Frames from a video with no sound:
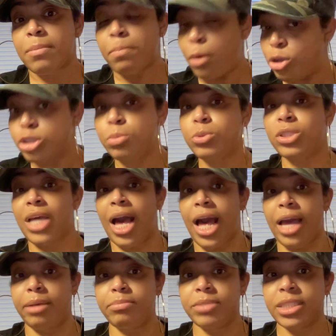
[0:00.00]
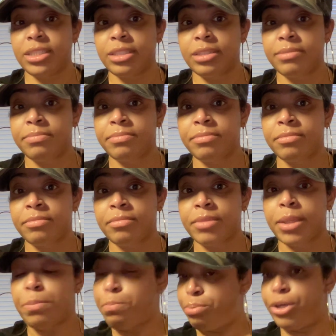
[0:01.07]
multiple times,
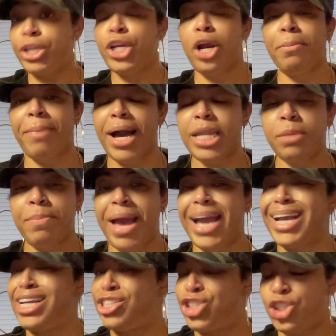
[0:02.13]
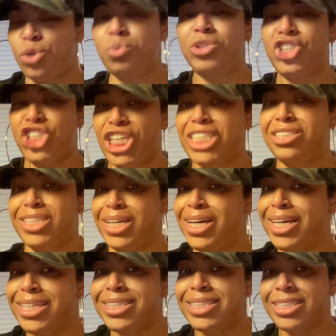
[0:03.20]
bring your body back and do what she's
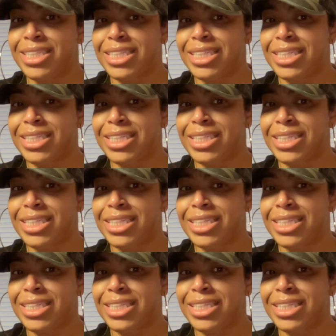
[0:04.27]
done.